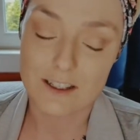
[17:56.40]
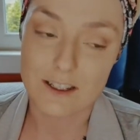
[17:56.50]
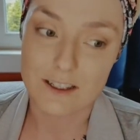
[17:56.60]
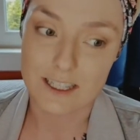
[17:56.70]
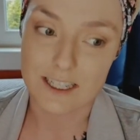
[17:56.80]

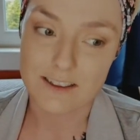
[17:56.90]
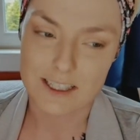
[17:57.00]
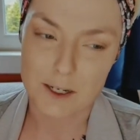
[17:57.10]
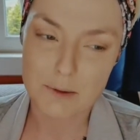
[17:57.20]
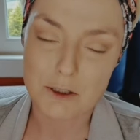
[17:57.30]
the
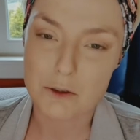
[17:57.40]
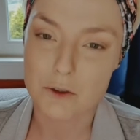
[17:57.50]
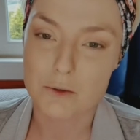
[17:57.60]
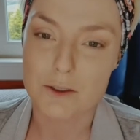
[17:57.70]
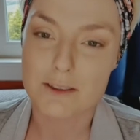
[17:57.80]
latest
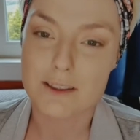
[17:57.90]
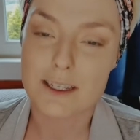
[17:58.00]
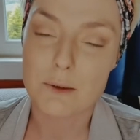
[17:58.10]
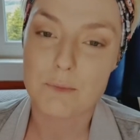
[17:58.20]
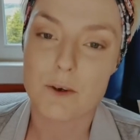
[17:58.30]
episode was,
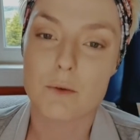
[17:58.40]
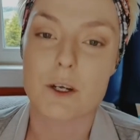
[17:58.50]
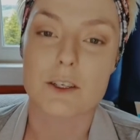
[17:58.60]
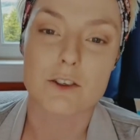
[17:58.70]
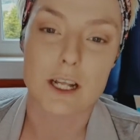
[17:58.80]
we
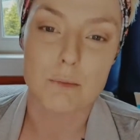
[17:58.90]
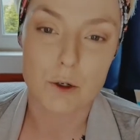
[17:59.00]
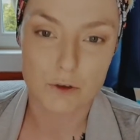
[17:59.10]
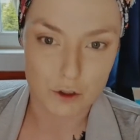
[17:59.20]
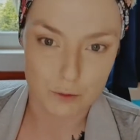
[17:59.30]
understand
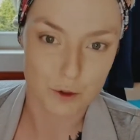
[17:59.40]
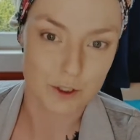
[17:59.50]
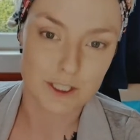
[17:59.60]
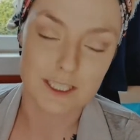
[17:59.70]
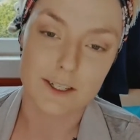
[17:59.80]
because of
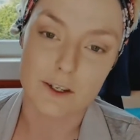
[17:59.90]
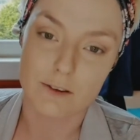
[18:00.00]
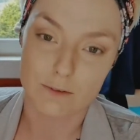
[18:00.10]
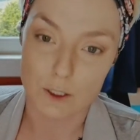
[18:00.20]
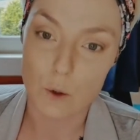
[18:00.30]
quarantine
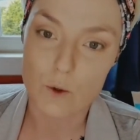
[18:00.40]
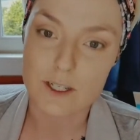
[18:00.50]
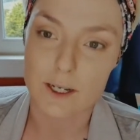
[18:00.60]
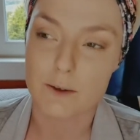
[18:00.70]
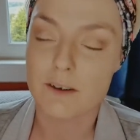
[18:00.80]
and
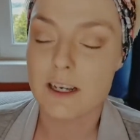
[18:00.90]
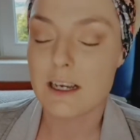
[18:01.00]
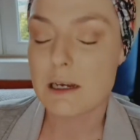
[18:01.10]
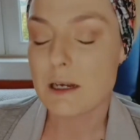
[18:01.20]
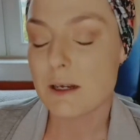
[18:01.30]
lockdown,
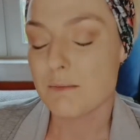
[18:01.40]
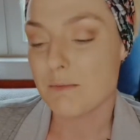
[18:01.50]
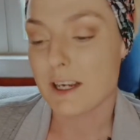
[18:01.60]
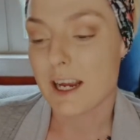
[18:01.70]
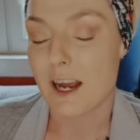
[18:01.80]

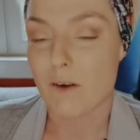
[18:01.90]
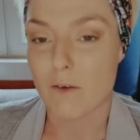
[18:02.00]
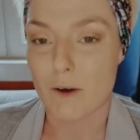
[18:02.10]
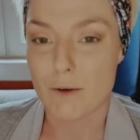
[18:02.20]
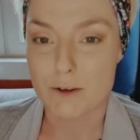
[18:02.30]
you can't
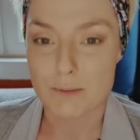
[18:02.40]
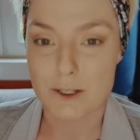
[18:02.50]
go out as